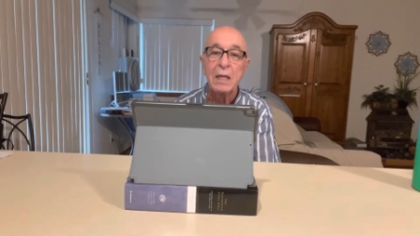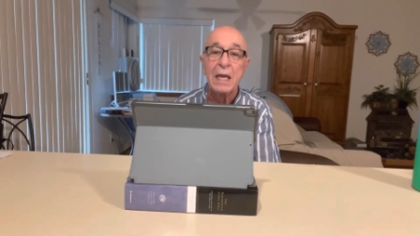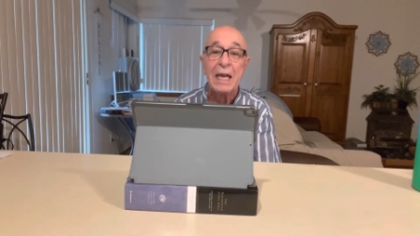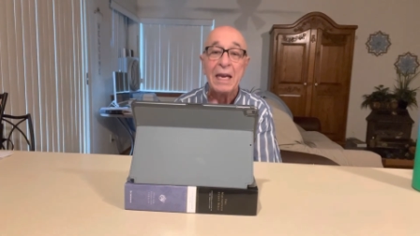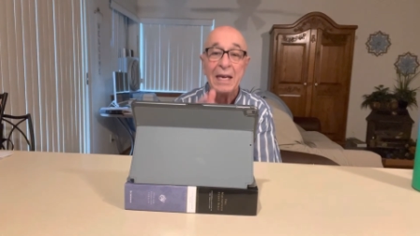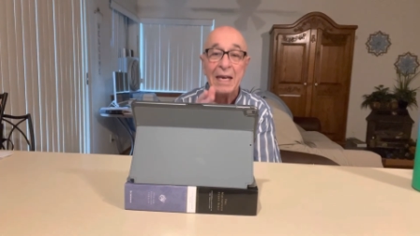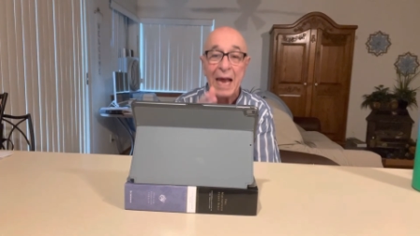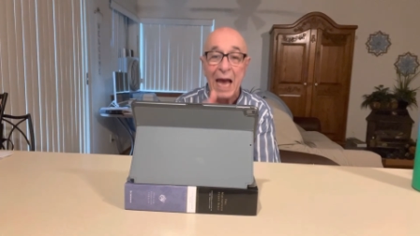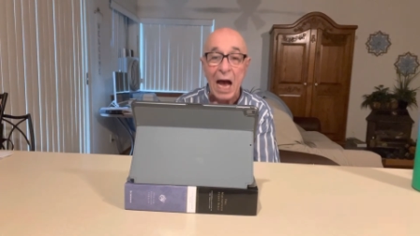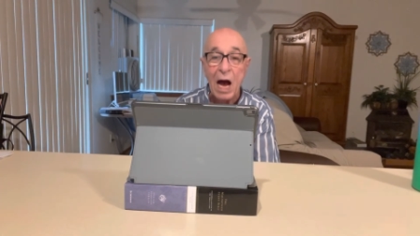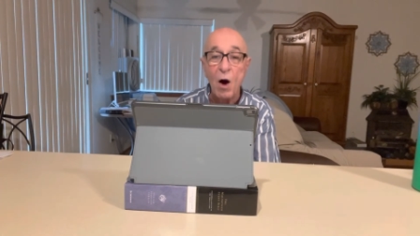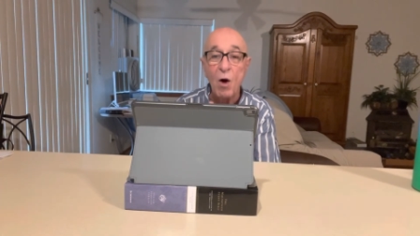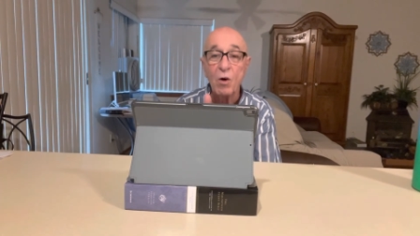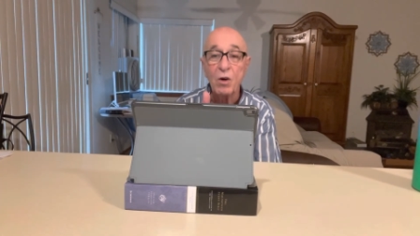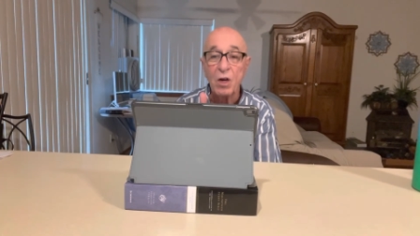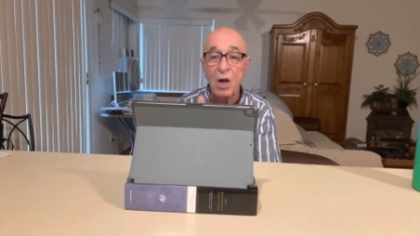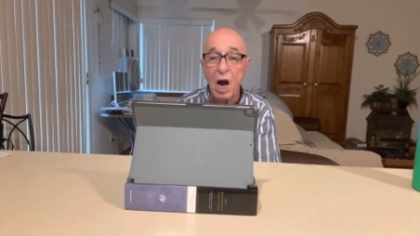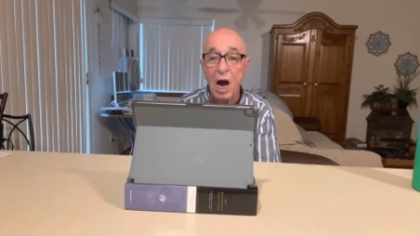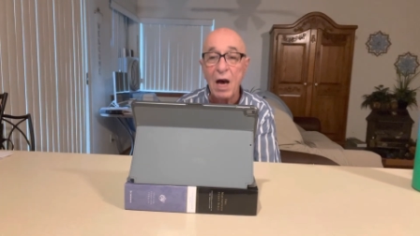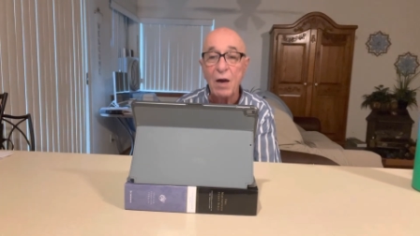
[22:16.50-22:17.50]
Now
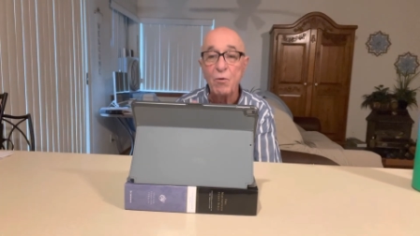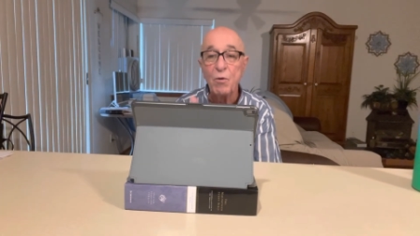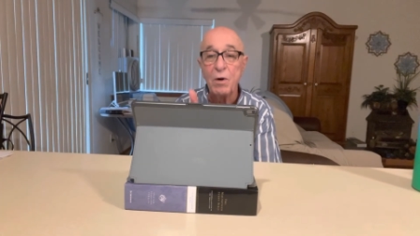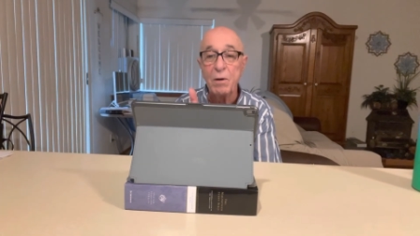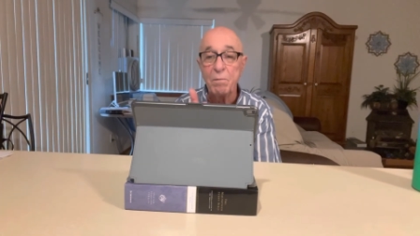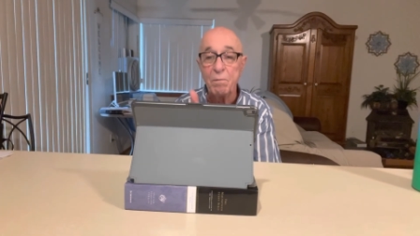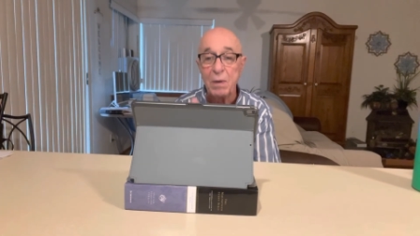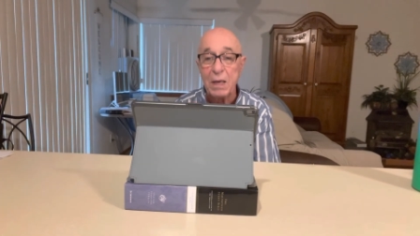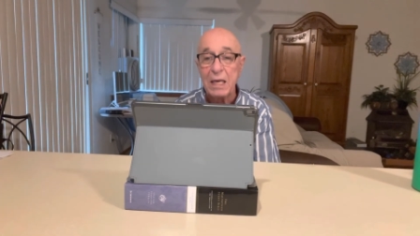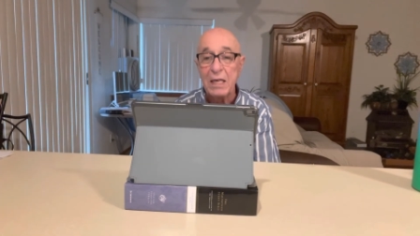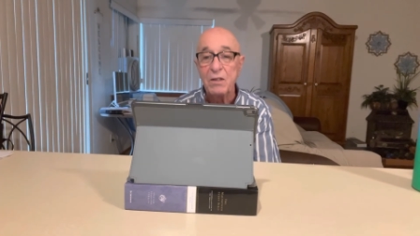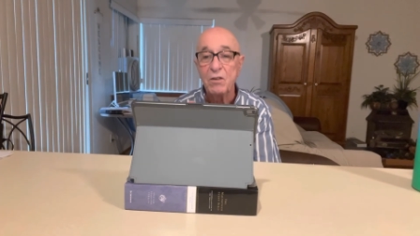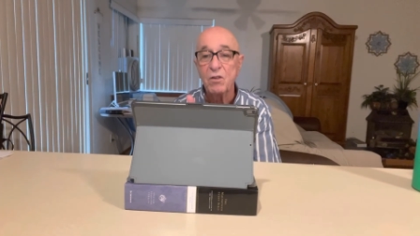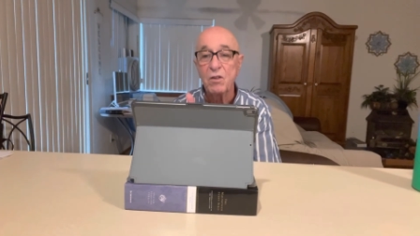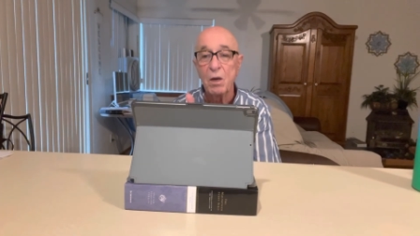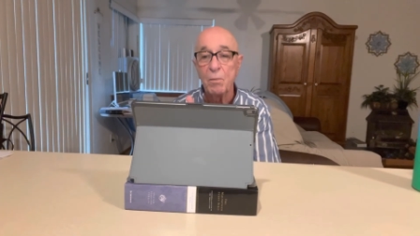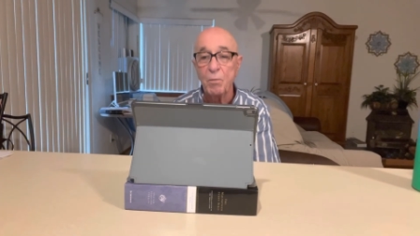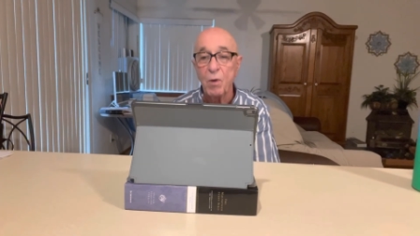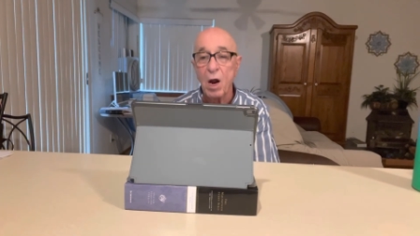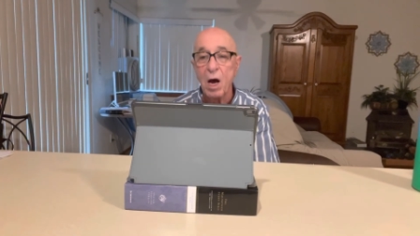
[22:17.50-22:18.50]
God repeats
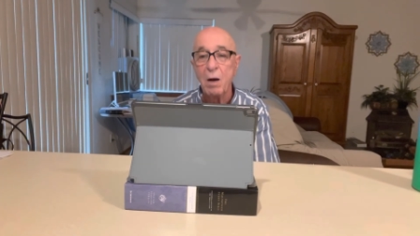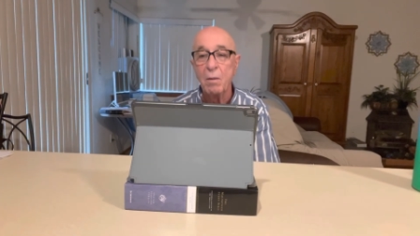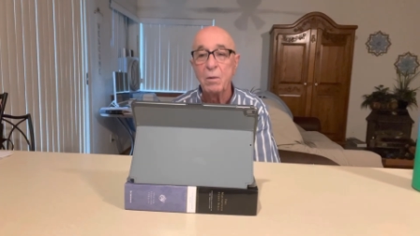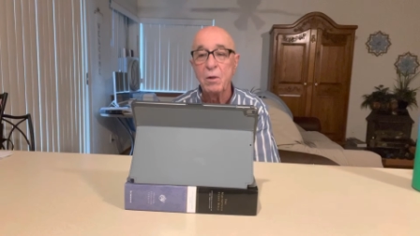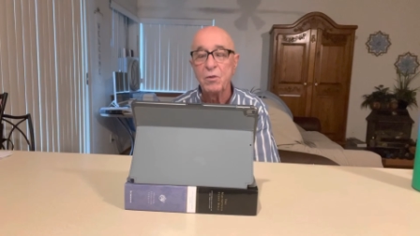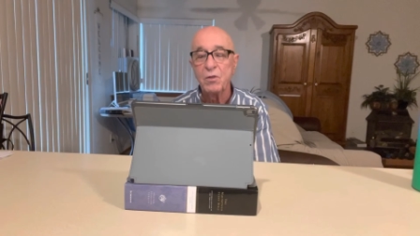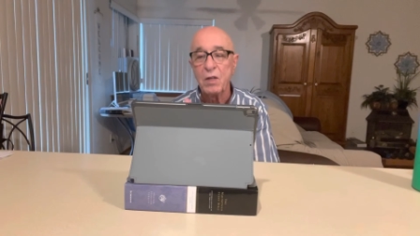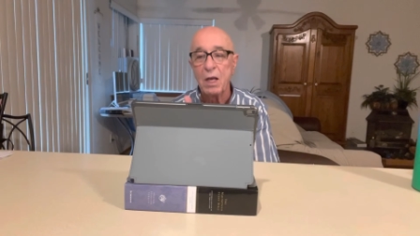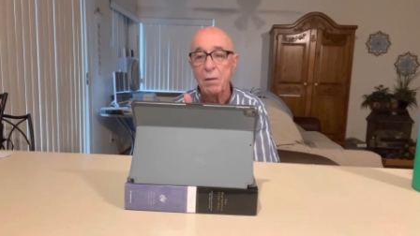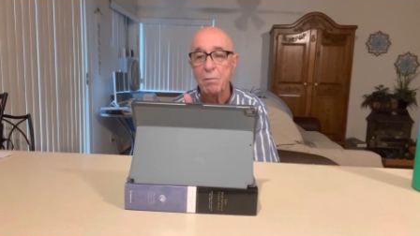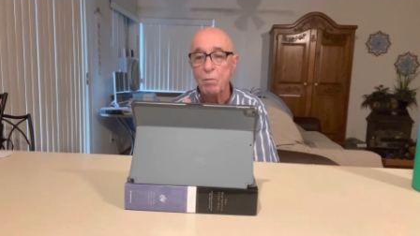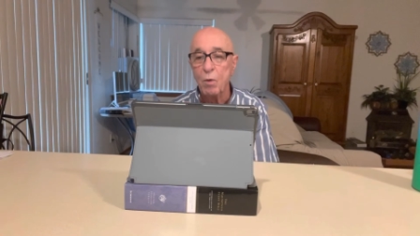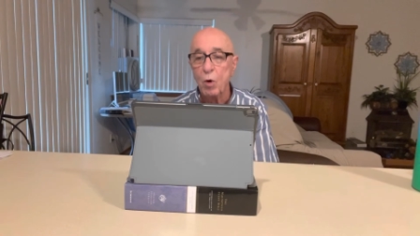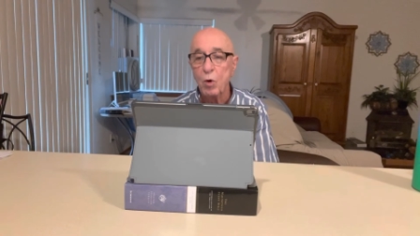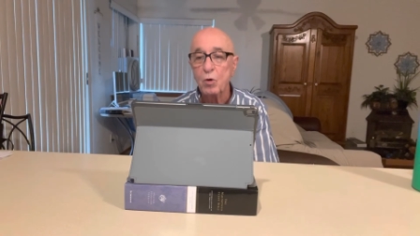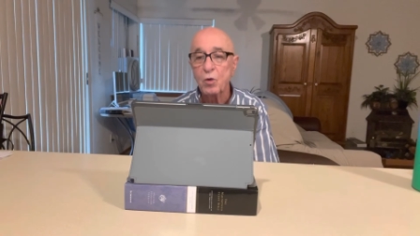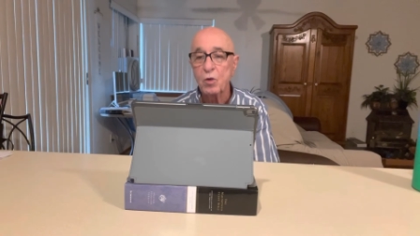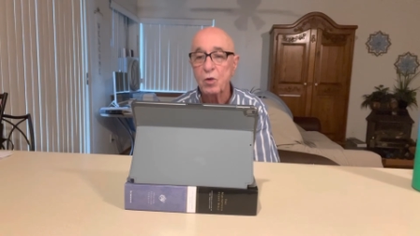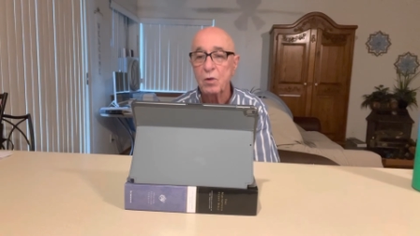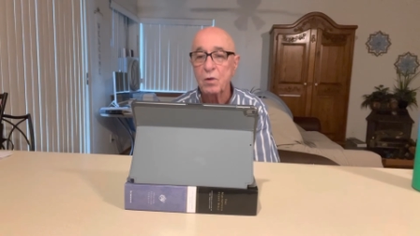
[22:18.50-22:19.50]
the promise that
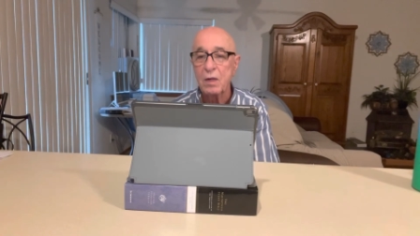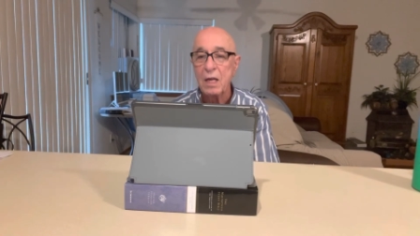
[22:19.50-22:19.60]
most